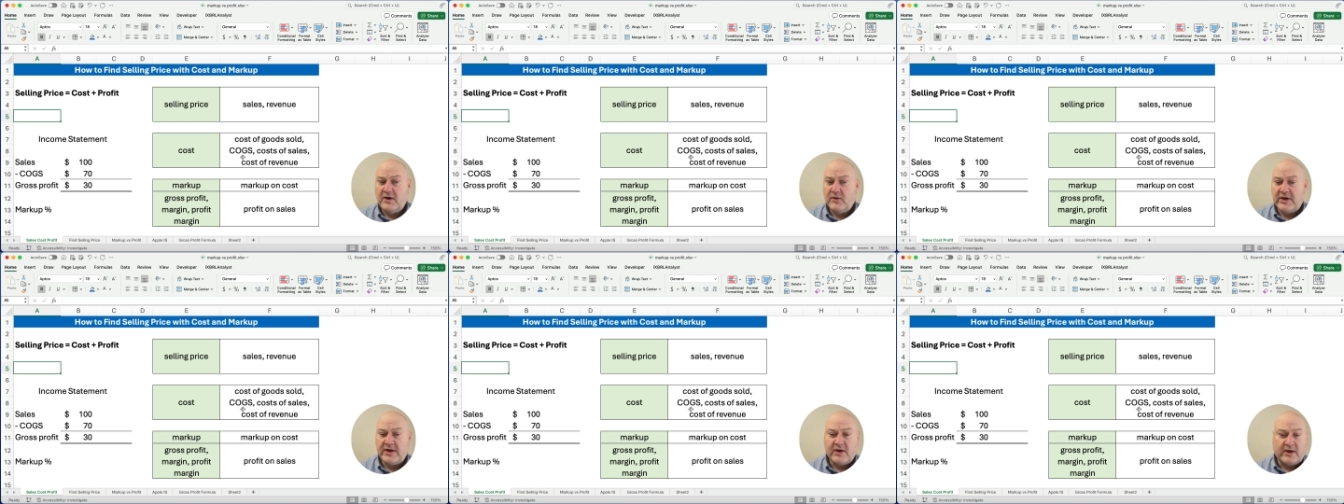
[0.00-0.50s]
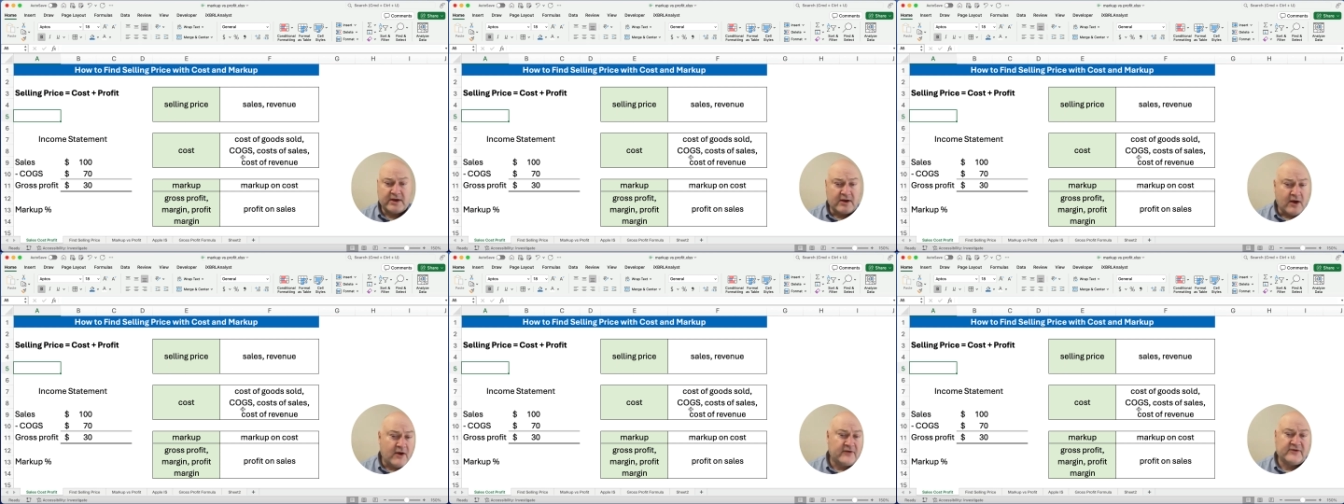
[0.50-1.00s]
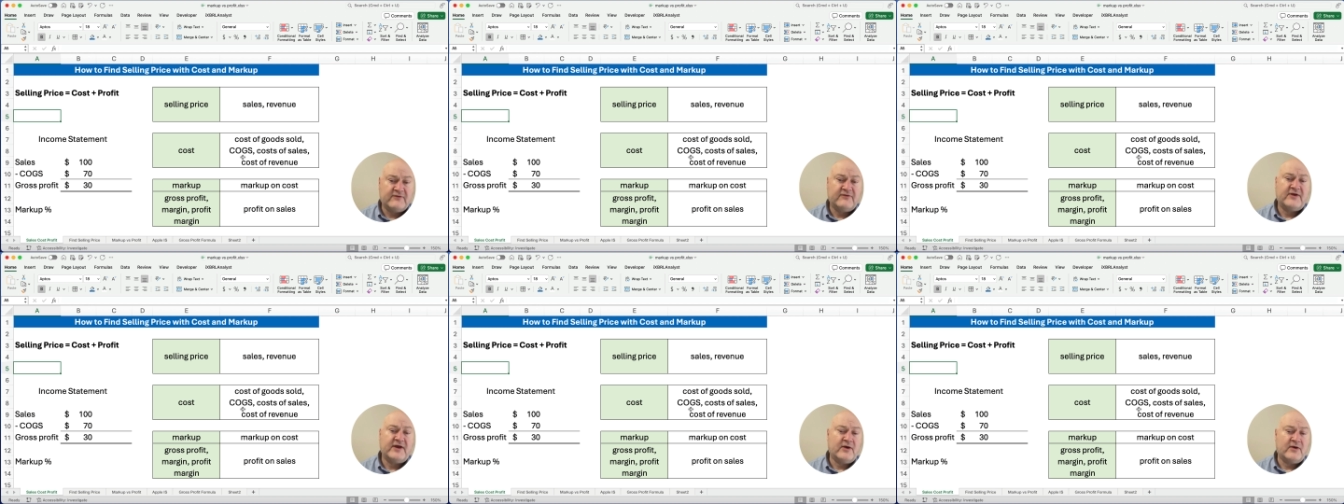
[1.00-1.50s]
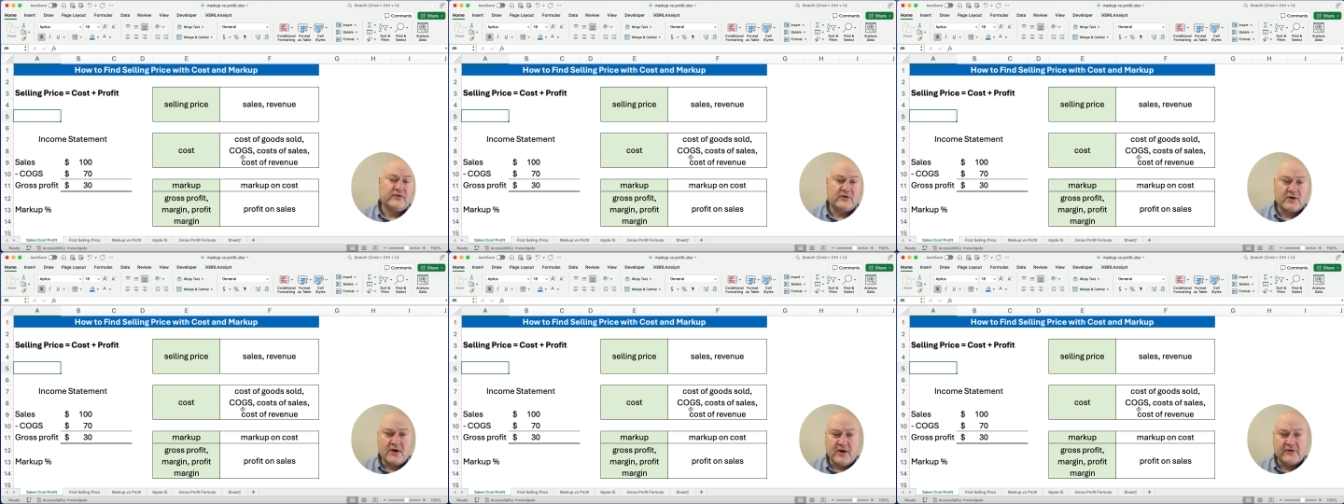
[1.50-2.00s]
We can call it cost of sales or
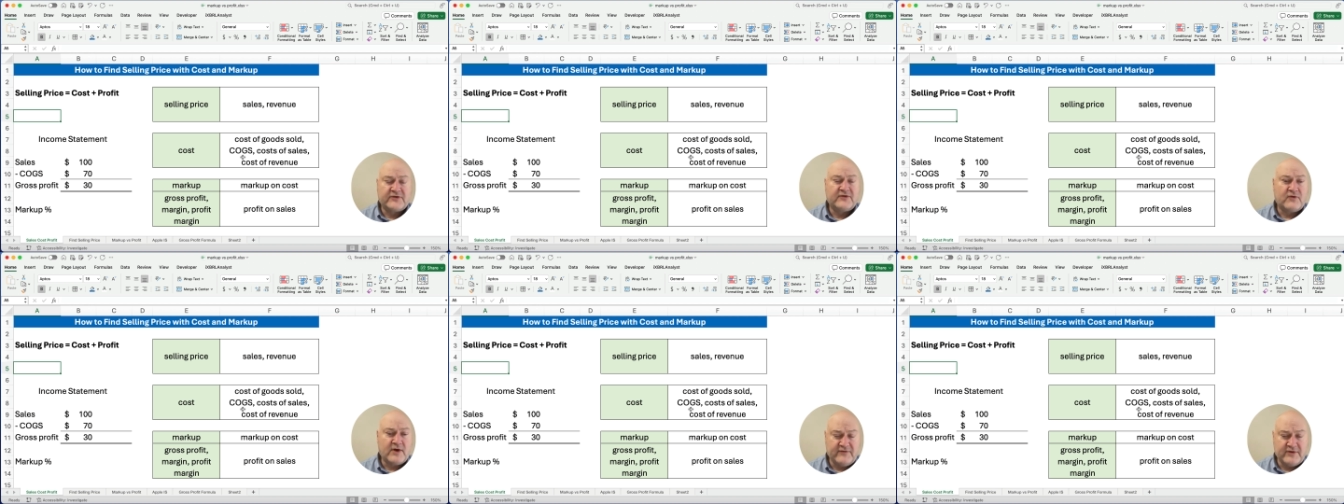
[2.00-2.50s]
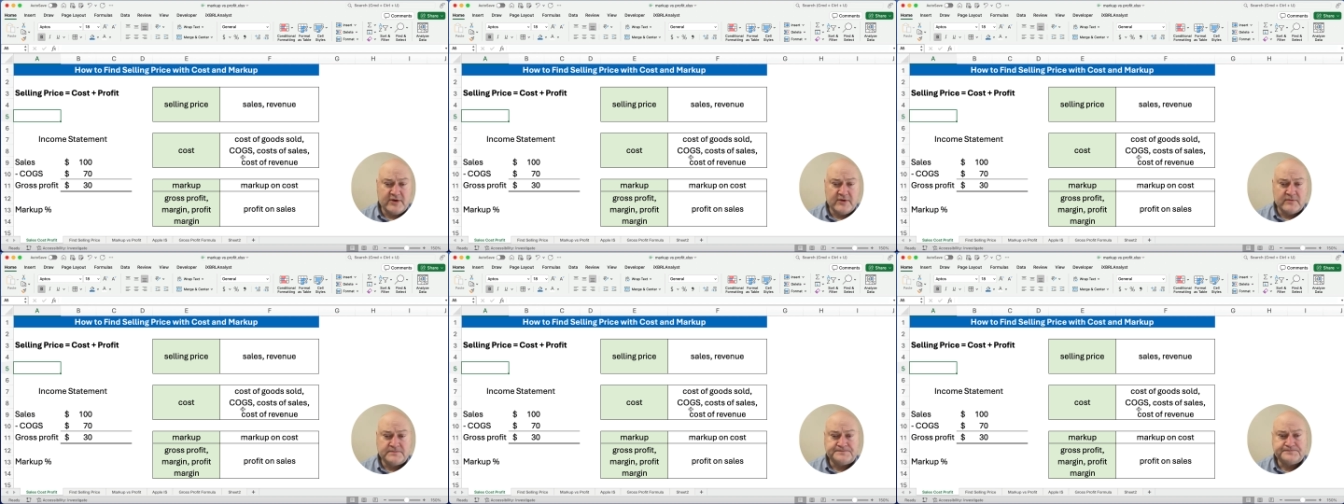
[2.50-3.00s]
cost of revenue.